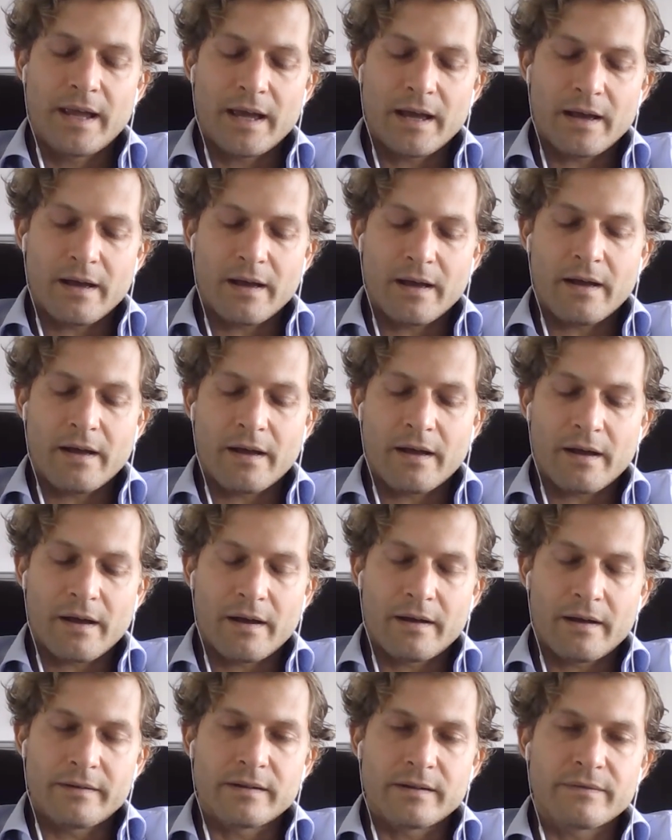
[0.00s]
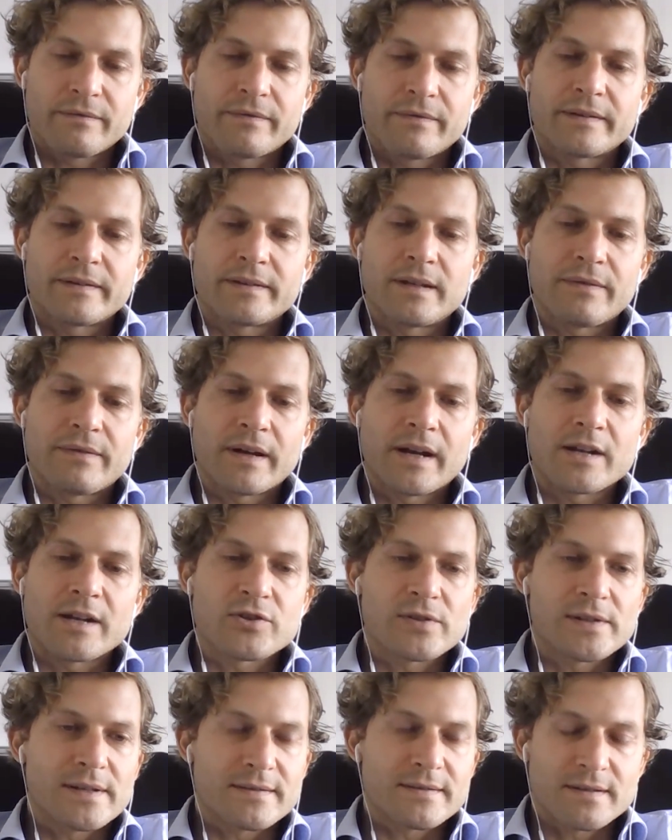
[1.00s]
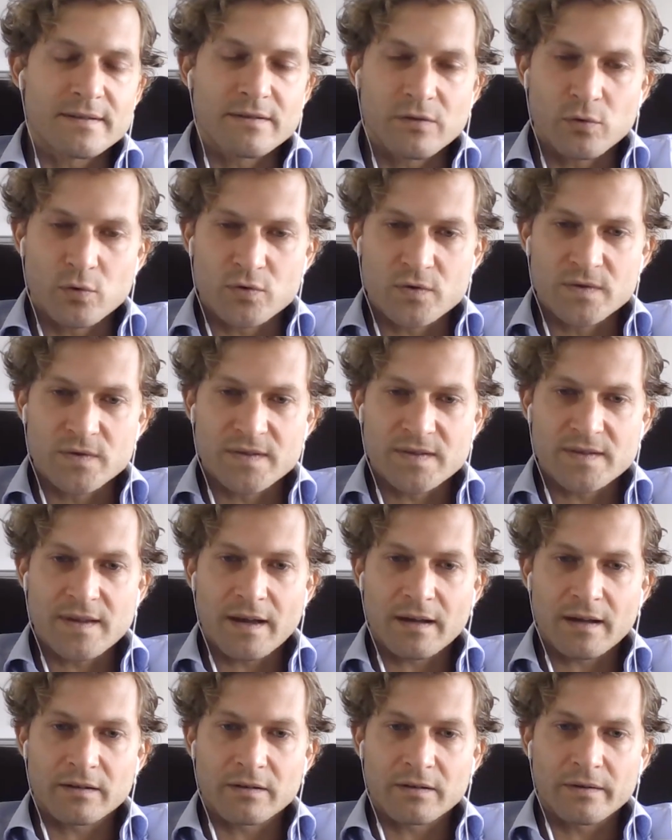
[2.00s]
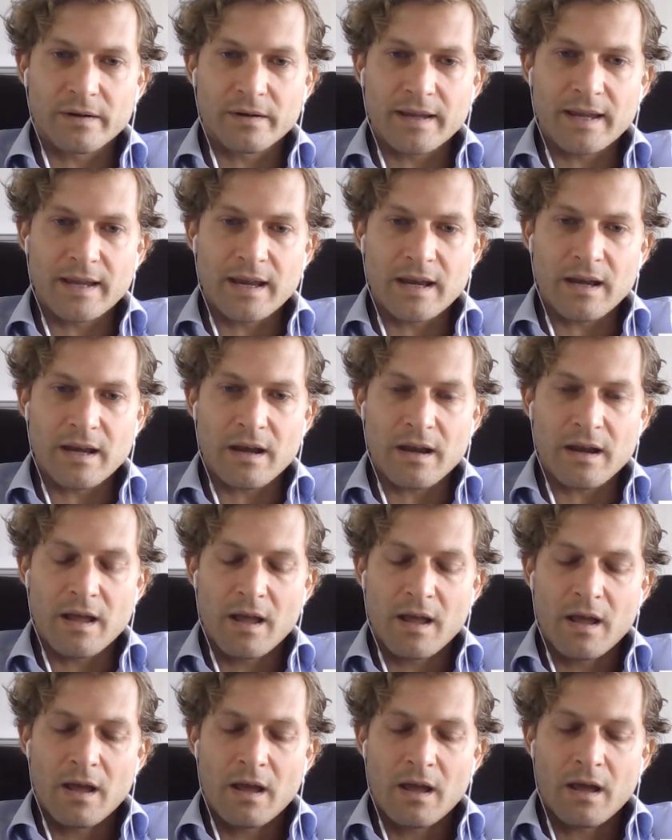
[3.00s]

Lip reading: the financial institutions sector in